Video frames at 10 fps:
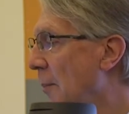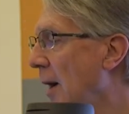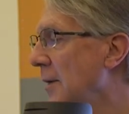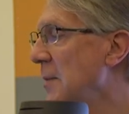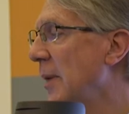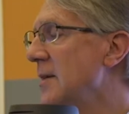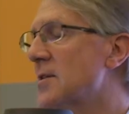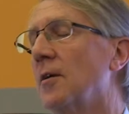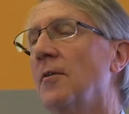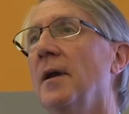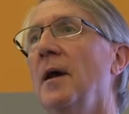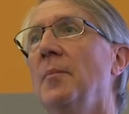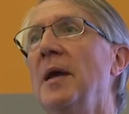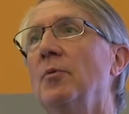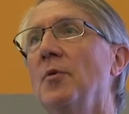partly based on
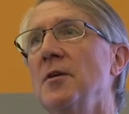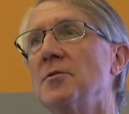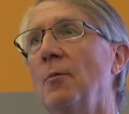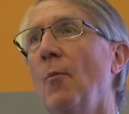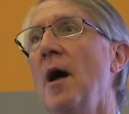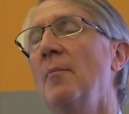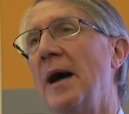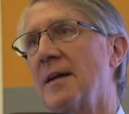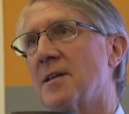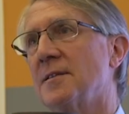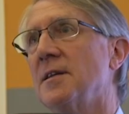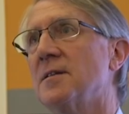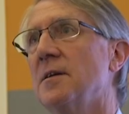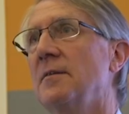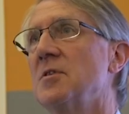people using web,
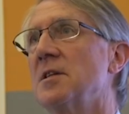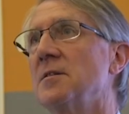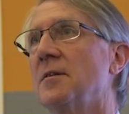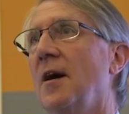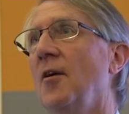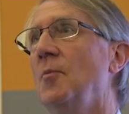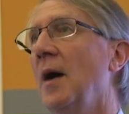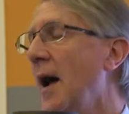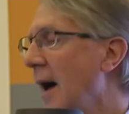accessing services in the home,